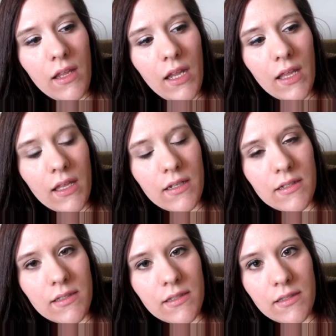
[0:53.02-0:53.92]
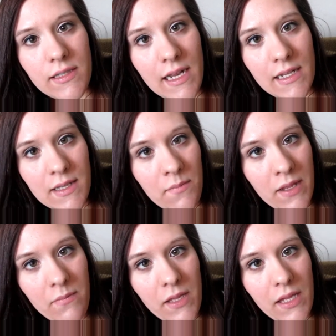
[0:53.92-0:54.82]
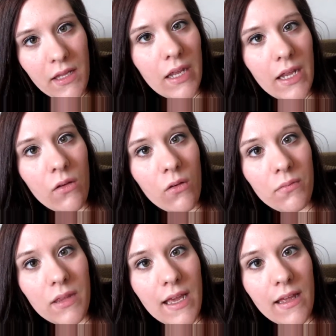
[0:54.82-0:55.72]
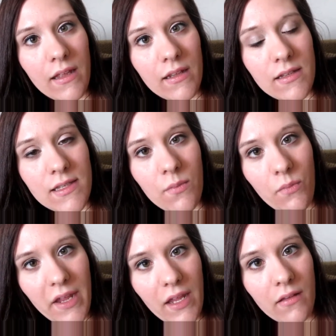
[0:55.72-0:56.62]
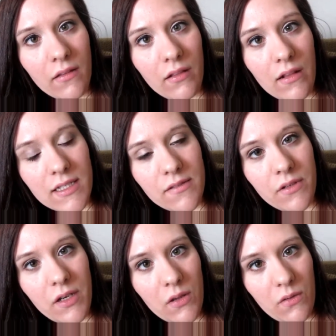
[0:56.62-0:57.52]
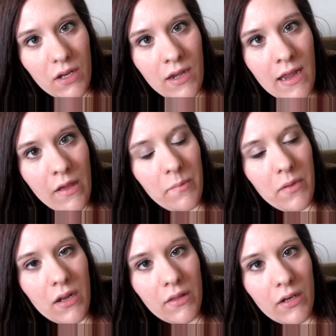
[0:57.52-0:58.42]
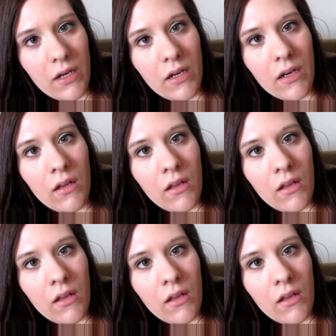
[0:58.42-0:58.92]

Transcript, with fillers: and as sad as it might be, I hope that in some way this video can help another